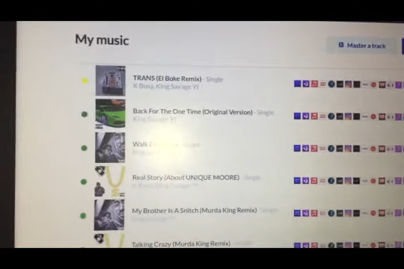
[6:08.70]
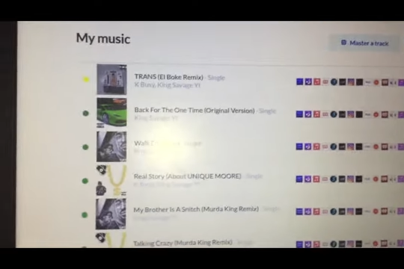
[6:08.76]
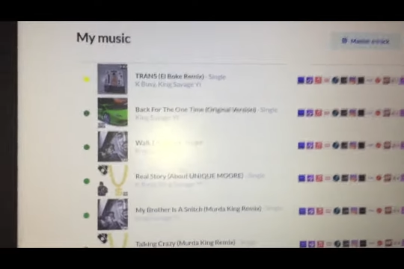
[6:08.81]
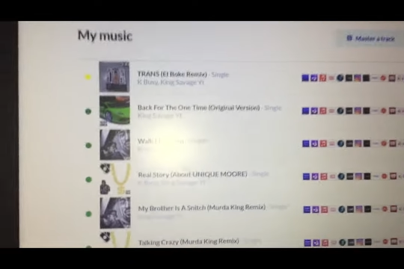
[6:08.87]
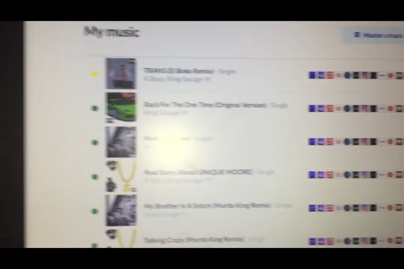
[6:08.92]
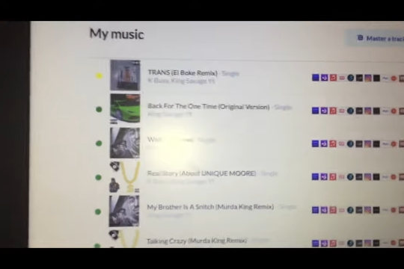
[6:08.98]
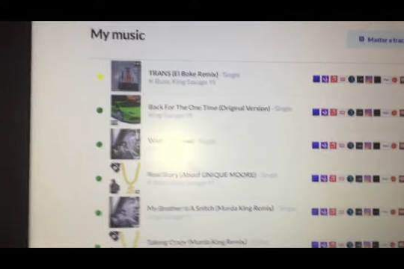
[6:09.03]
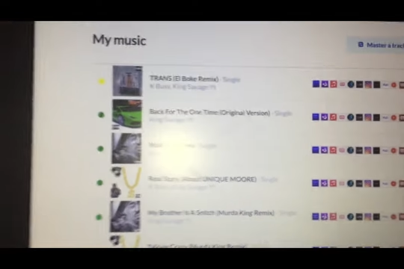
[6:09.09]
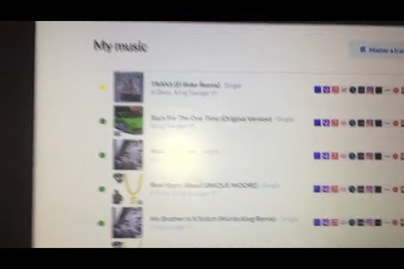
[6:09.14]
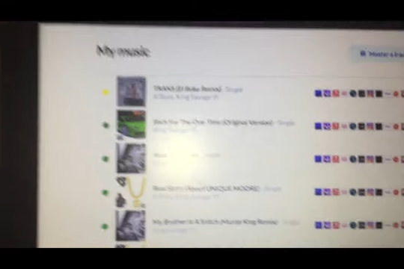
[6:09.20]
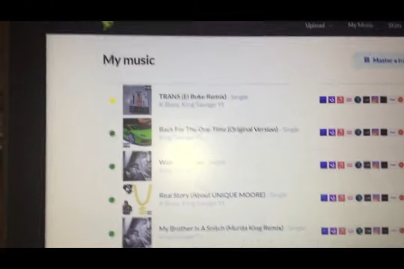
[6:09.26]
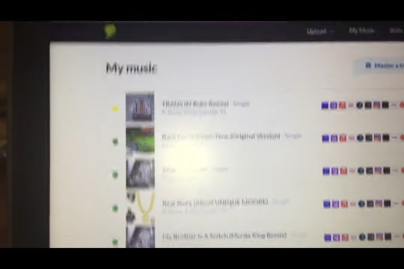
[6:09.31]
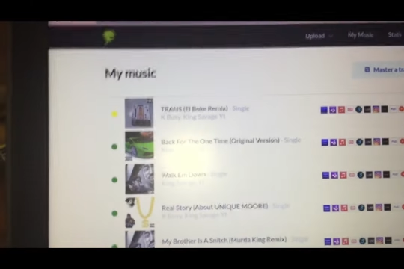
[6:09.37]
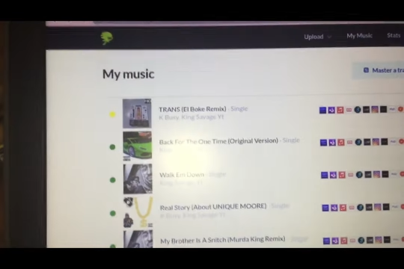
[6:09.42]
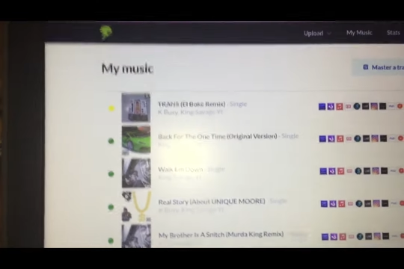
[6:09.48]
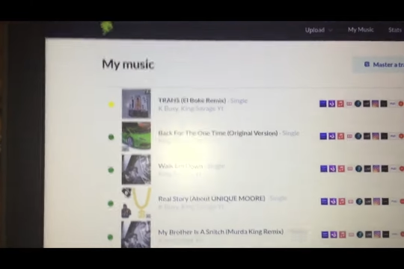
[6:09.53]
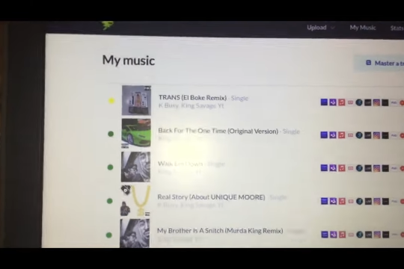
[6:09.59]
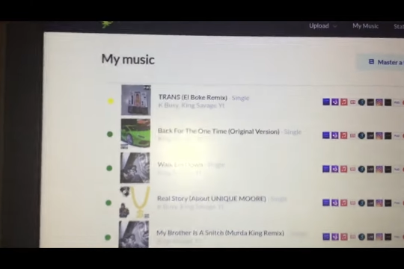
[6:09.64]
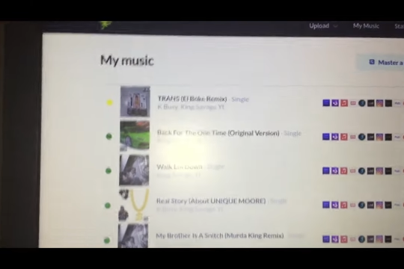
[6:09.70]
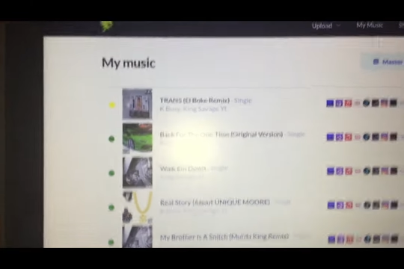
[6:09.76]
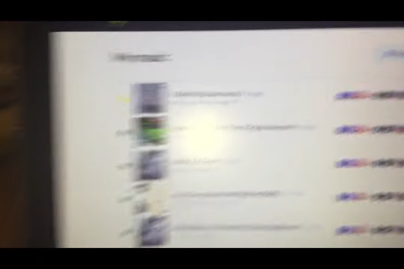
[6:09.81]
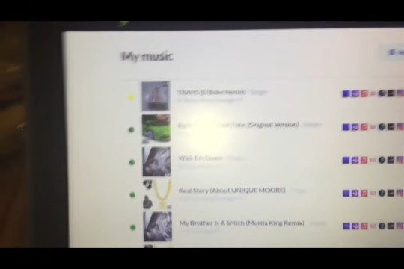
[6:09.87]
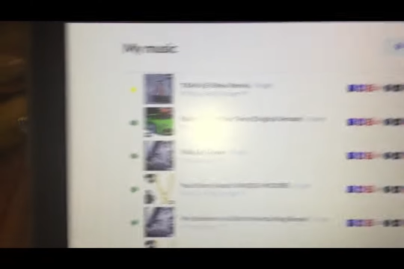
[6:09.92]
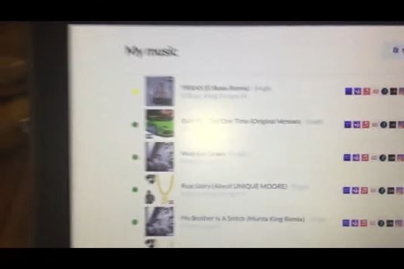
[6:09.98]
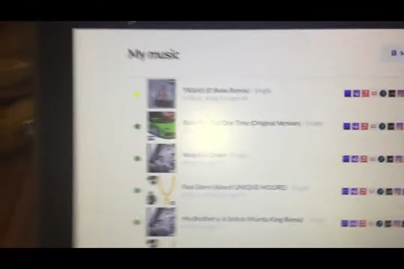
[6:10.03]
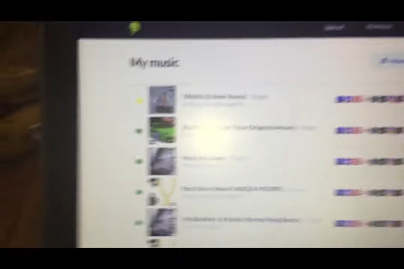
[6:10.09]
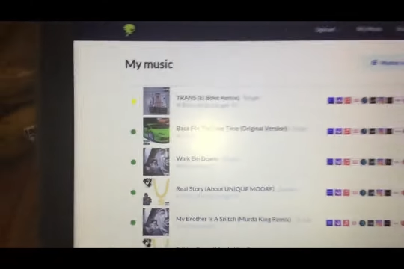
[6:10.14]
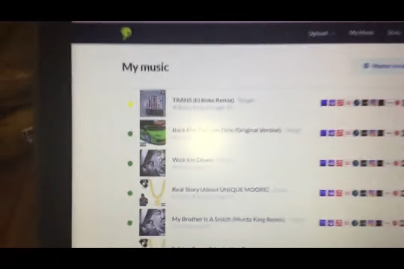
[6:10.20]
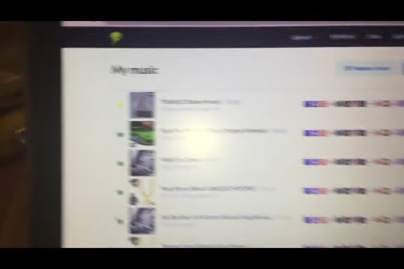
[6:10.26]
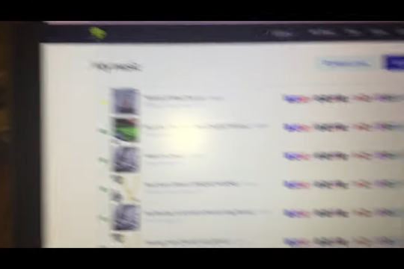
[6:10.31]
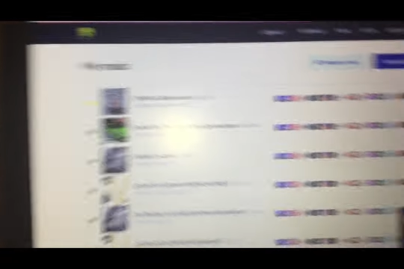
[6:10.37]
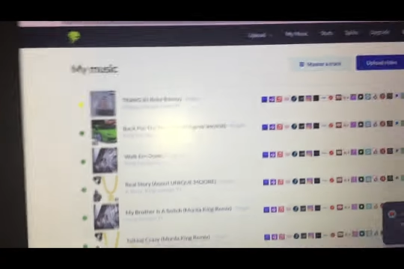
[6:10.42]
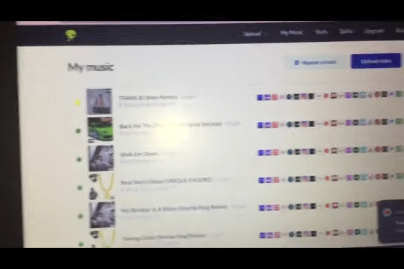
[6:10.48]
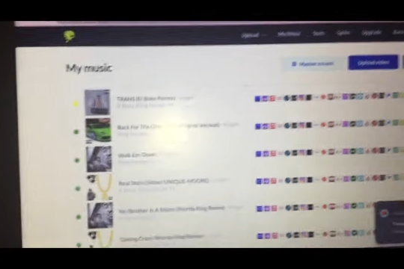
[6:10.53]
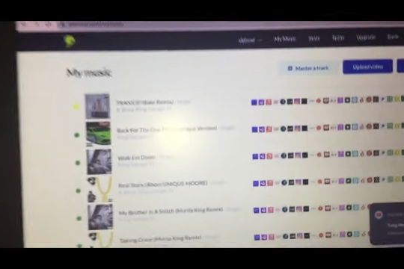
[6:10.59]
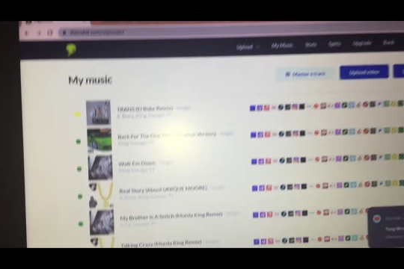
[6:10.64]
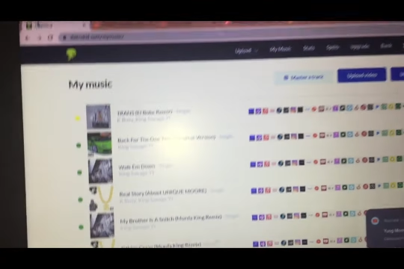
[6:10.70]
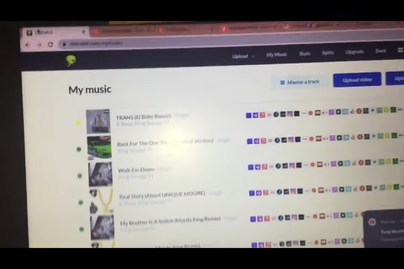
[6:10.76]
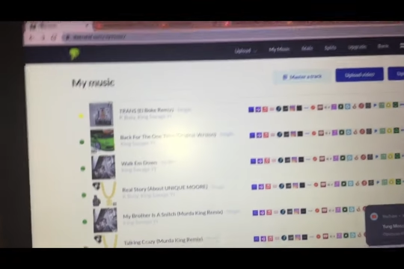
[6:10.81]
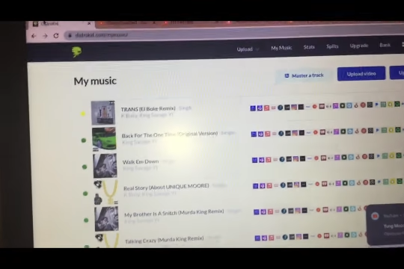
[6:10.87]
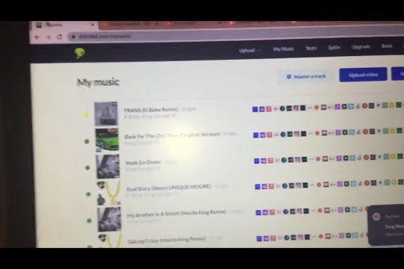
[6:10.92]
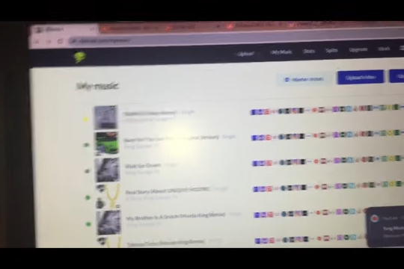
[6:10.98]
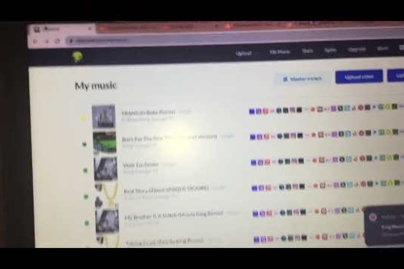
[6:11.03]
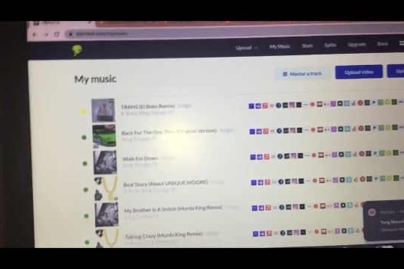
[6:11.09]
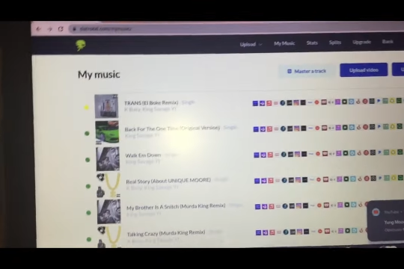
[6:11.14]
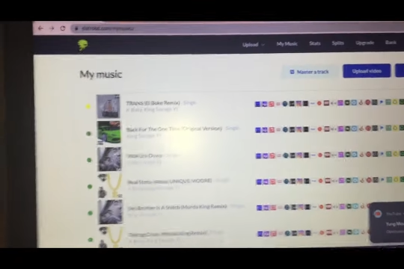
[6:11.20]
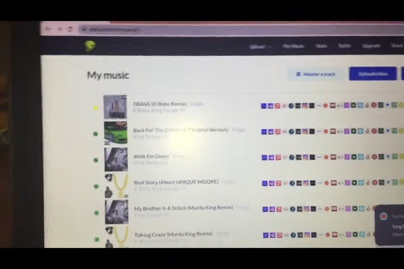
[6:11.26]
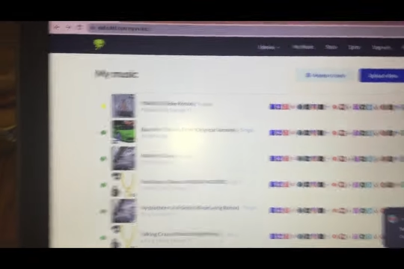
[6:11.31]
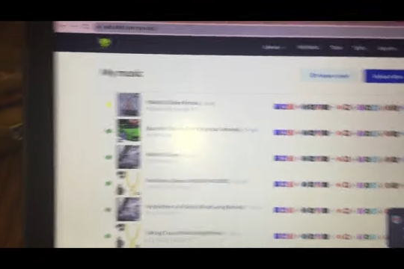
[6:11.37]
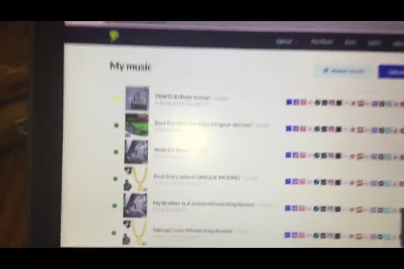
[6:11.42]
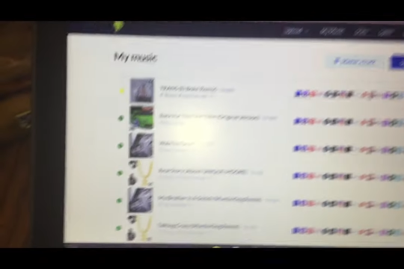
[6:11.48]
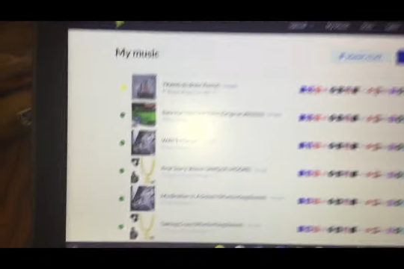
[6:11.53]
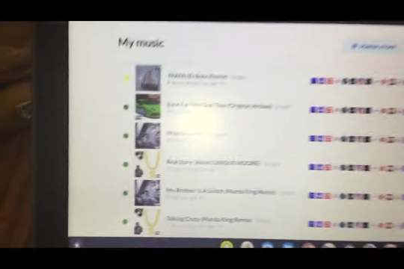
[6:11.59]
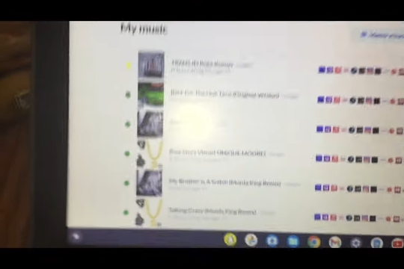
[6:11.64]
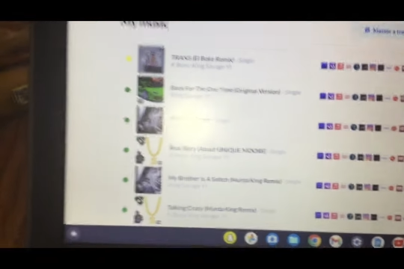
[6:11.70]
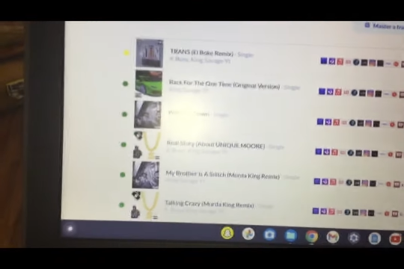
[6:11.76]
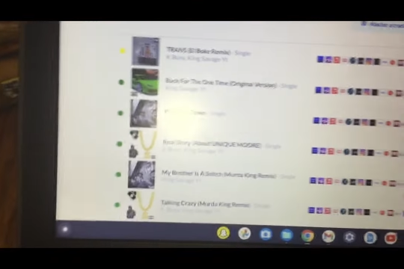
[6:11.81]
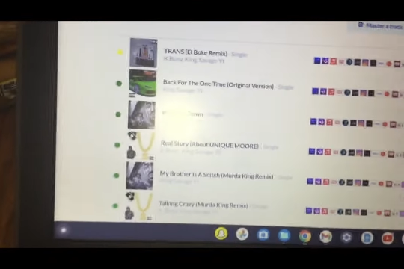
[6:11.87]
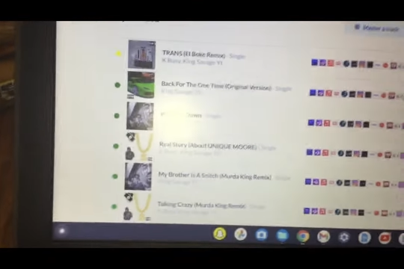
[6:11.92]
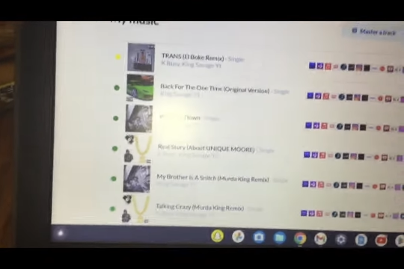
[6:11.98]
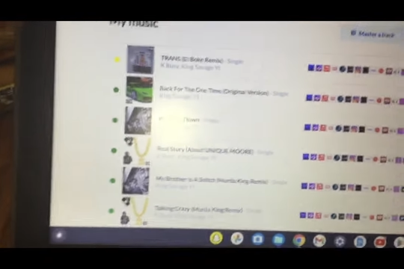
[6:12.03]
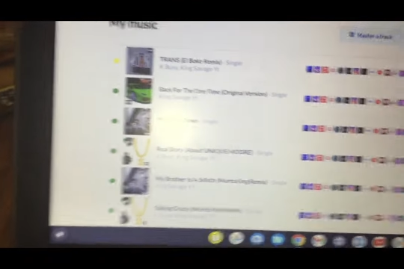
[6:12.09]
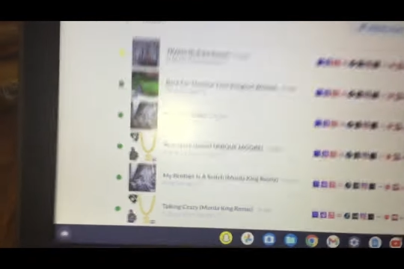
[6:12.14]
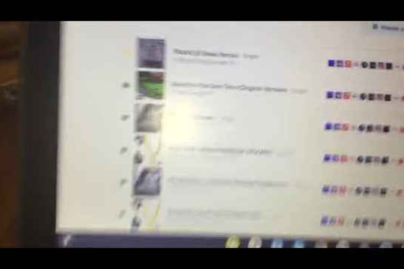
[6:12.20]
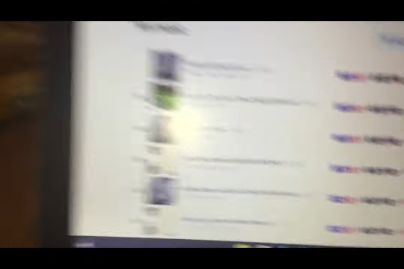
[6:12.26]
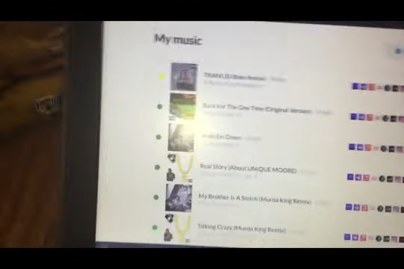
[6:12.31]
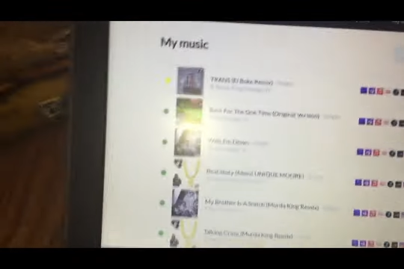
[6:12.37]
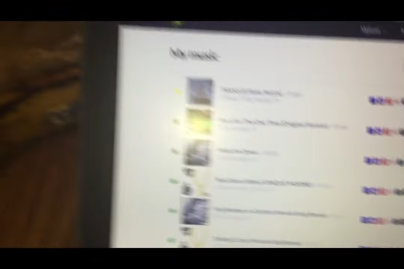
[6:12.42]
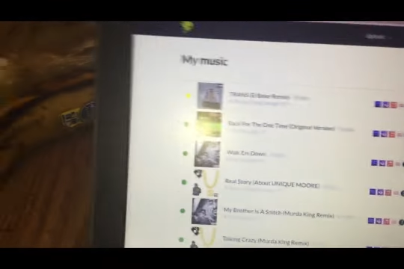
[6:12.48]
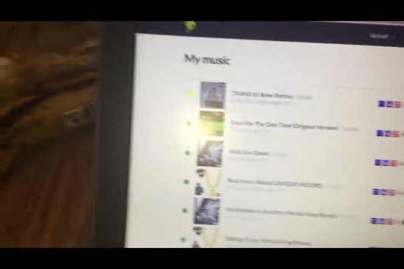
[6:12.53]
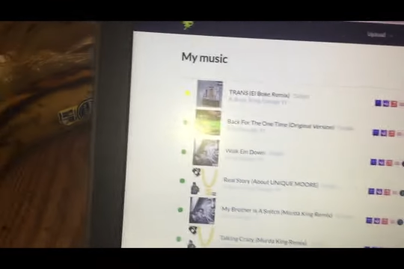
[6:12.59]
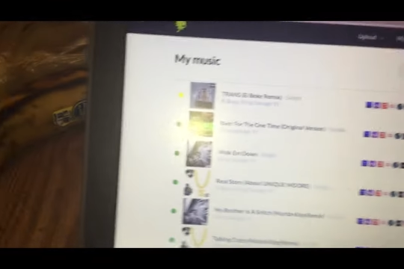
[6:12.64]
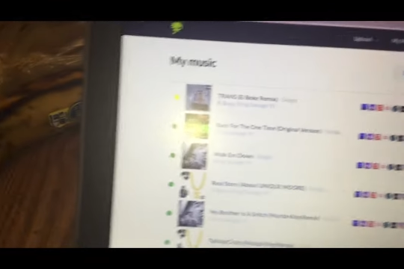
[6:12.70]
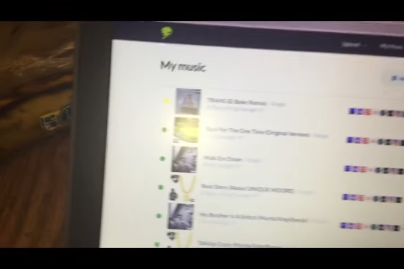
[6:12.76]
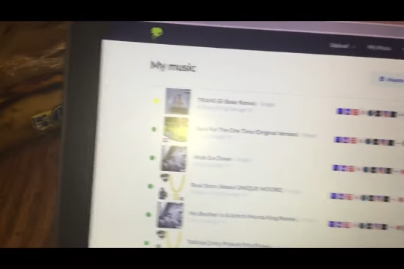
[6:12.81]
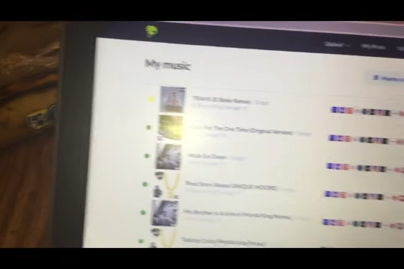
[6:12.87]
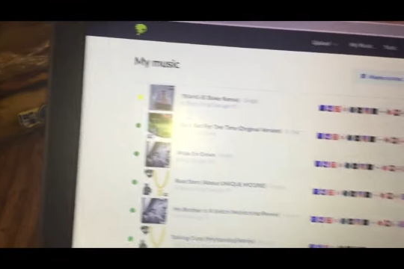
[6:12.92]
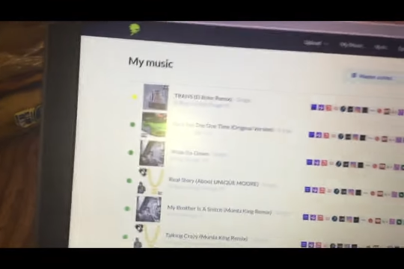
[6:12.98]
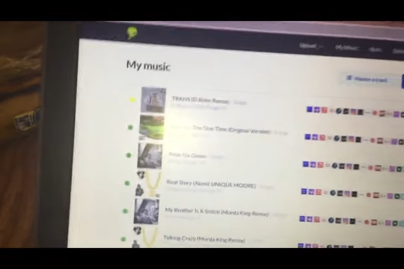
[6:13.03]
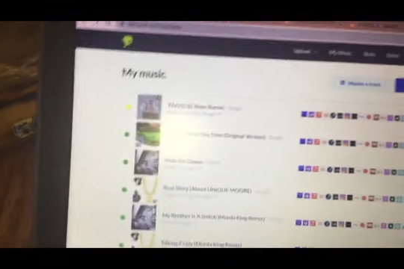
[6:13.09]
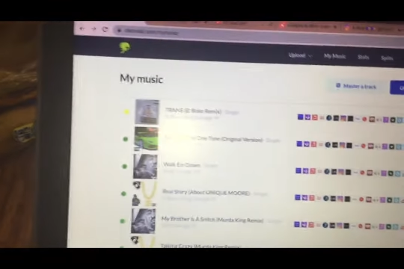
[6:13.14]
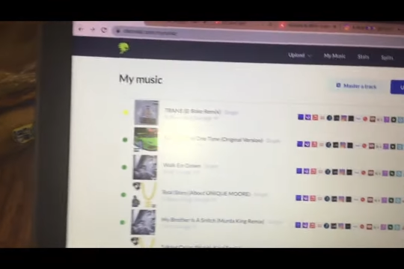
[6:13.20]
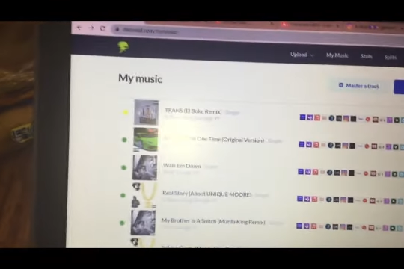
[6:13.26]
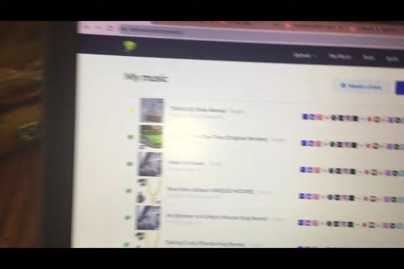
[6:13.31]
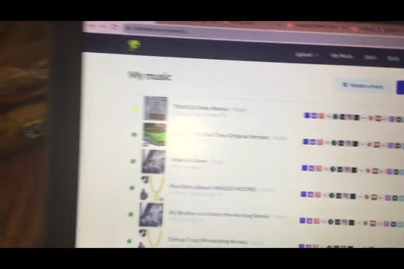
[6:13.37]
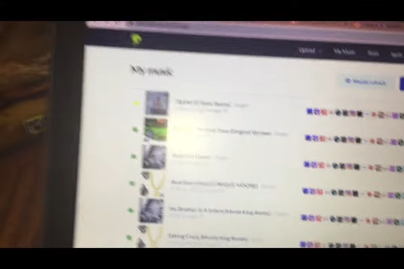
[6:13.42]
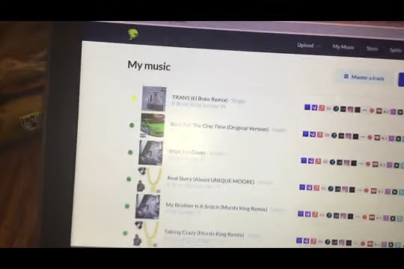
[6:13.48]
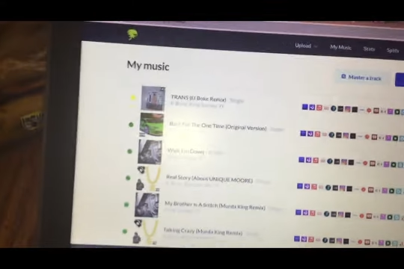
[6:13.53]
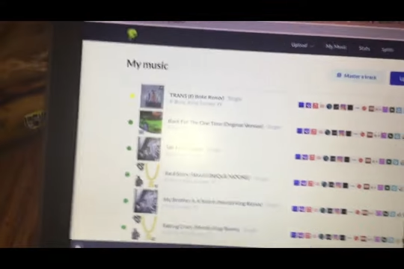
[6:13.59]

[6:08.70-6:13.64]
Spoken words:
(no speaker visible)